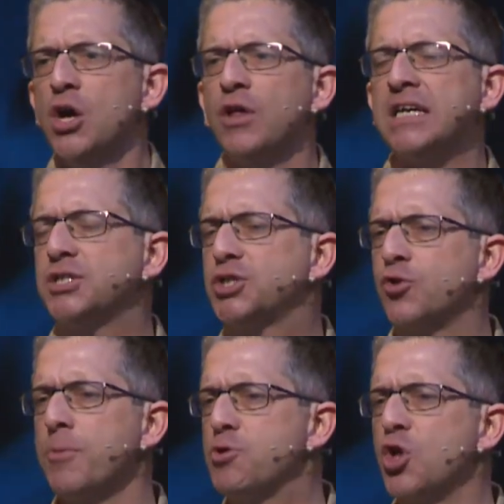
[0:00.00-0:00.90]
its
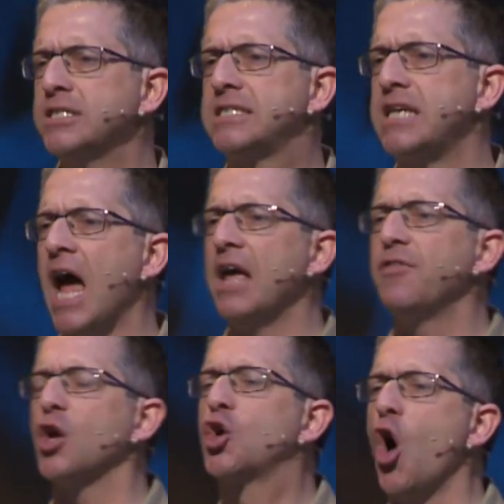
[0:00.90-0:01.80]
scriptures say
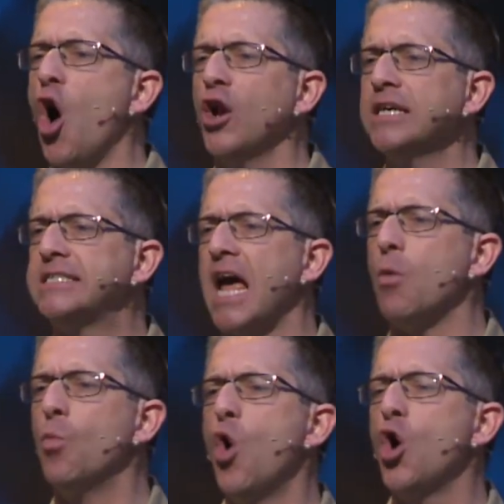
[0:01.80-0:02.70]
that God is
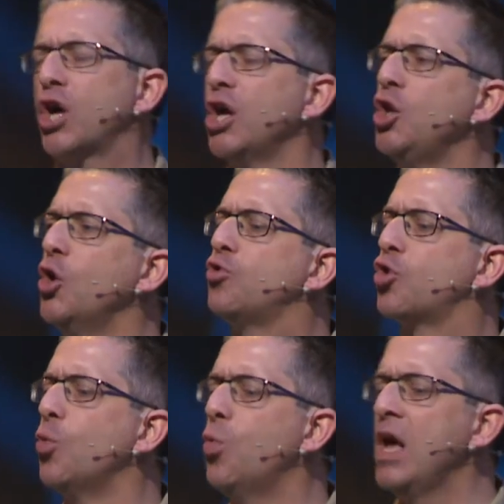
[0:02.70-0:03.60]
at work in you
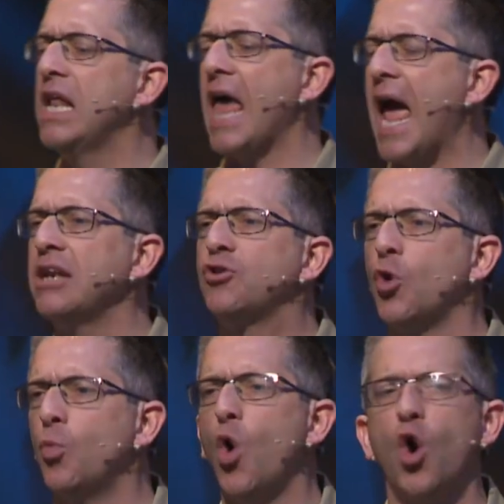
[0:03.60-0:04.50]
to will and
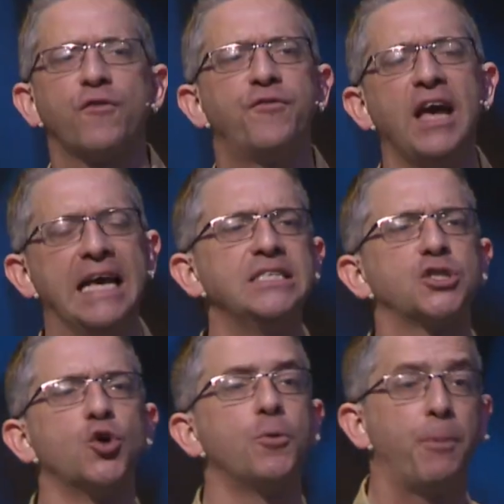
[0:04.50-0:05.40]
to work for His
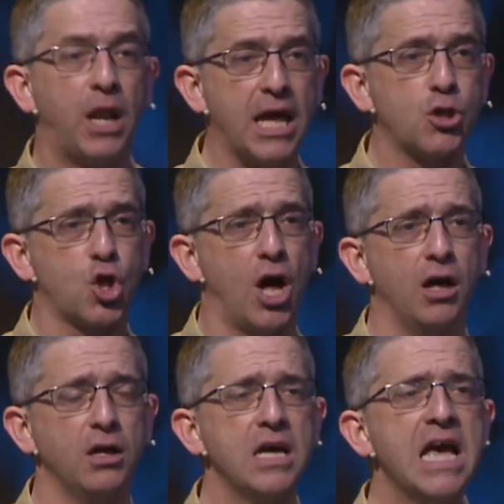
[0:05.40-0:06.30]
good pleasure.
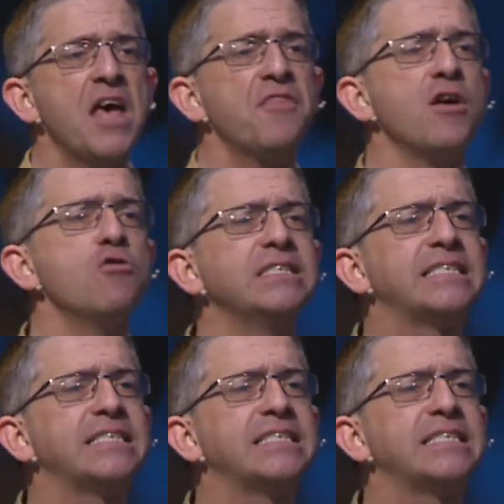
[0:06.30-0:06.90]
There is